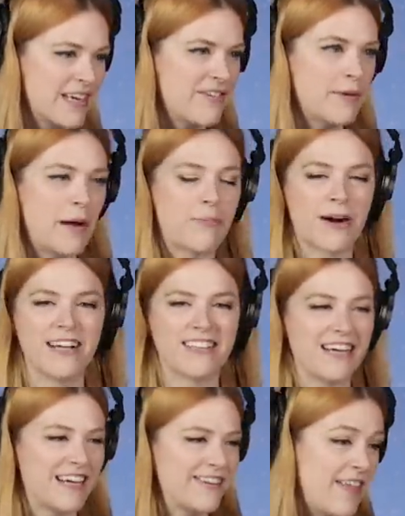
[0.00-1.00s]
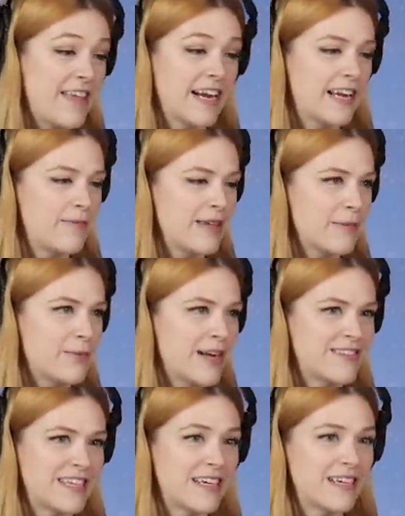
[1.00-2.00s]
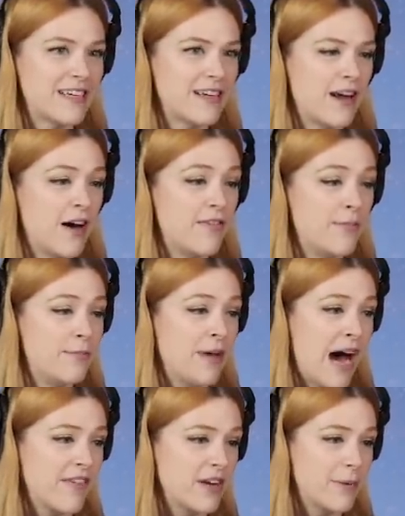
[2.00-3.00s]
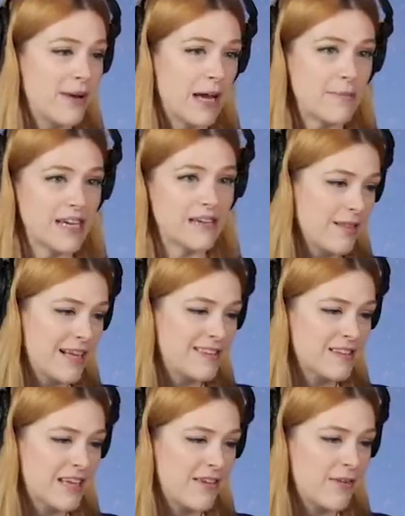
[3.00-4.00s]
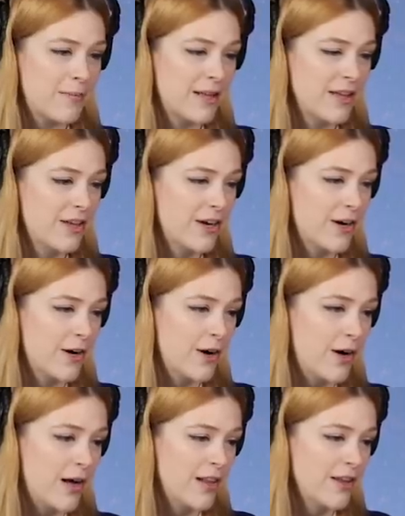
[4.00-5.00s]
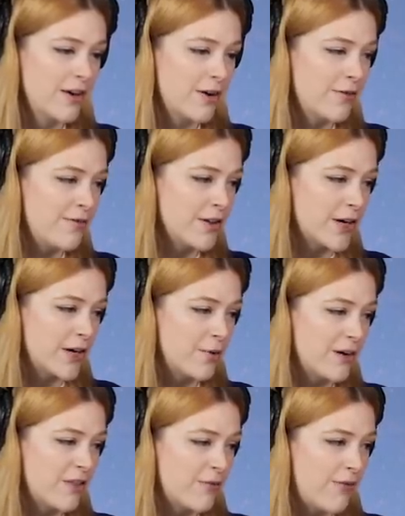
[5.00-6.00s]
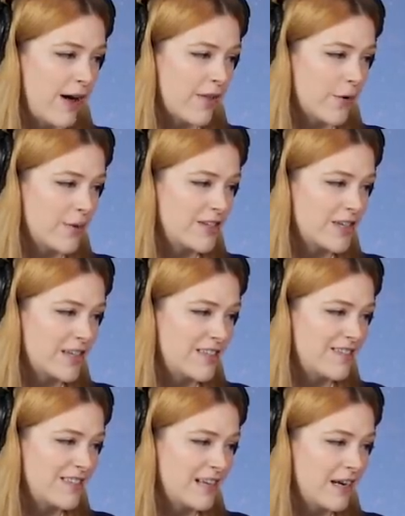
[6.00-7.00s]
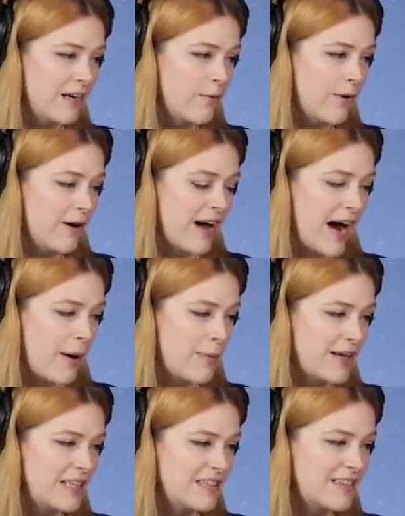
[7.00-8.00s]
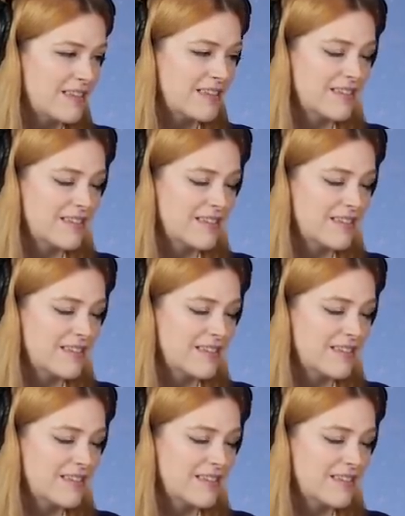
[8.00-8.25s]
Give me a present and then give me the present of having a baby. Let's give him a little, a little flirt with Father Winter and see what happens.